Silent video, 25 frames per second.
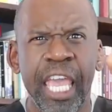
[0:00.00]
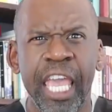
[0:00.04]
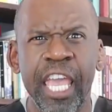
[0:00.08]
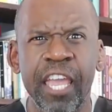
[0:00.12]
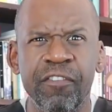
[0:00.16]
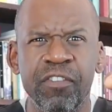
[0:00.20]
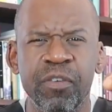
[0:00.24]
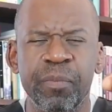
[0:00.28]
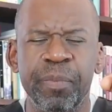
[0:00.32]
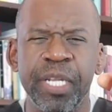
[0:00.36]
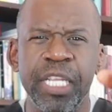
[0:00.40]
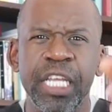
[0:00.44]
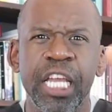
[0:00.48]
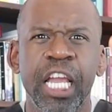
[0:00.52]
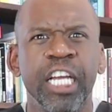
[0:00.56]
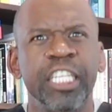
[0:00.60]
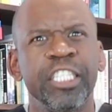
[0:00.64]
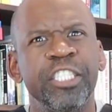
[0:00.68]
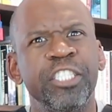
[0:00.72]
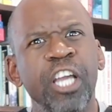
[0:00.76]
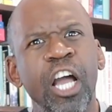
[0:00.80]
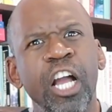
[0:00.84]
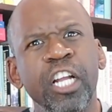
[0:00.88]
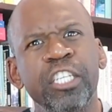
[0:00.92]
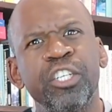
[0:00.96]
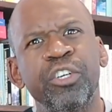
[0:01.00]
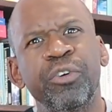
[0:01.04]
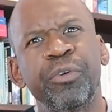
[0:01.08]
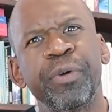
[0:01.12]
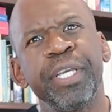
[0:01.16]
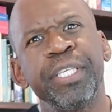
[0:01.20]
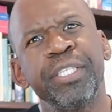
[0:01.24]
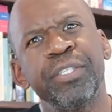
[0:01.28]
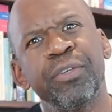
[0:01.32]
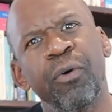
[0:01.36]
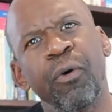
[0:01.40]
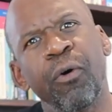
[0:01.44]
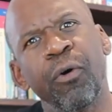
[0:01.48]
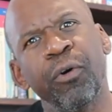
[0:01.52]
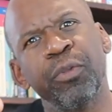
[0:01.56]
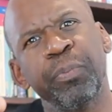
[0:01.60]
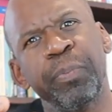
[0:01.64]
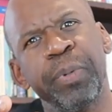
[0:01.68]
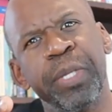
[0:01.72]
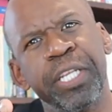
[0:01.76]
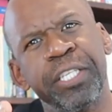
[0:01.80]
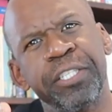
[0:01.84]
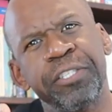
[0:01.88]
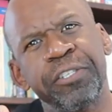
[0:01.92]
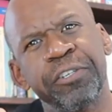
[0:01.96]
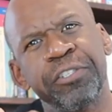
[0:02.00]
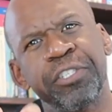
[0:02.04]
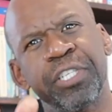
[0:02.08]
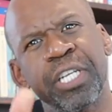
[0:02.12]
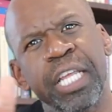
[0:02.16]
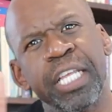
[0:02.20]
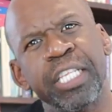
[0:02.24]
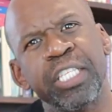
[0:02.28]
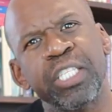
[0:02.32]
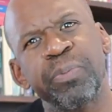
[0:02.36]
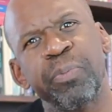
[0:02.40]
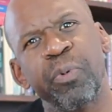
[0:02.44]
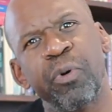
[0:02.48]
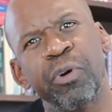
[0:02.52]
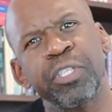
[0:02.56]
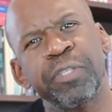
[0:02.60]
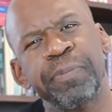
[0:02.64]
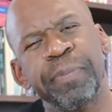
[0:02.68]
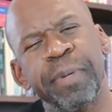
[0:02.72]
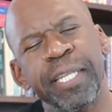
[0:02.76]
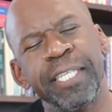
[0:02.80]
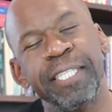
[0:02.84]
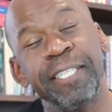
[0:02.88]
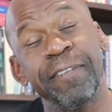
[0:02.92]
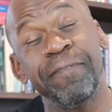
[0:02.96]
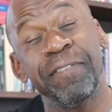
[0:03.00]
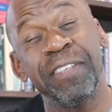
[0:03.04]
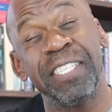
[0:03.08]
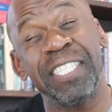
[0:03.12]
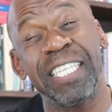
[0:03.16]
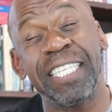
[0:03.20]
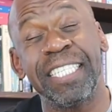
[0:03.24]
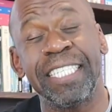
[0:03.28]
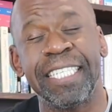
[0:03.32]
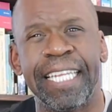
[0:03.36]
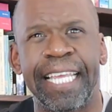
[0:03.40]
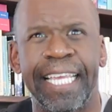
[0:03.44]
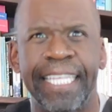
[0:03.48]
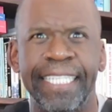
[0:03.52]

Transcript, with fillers: Hey everybody, Dr. Chris, orthopedic surgeon and sports medicine physician,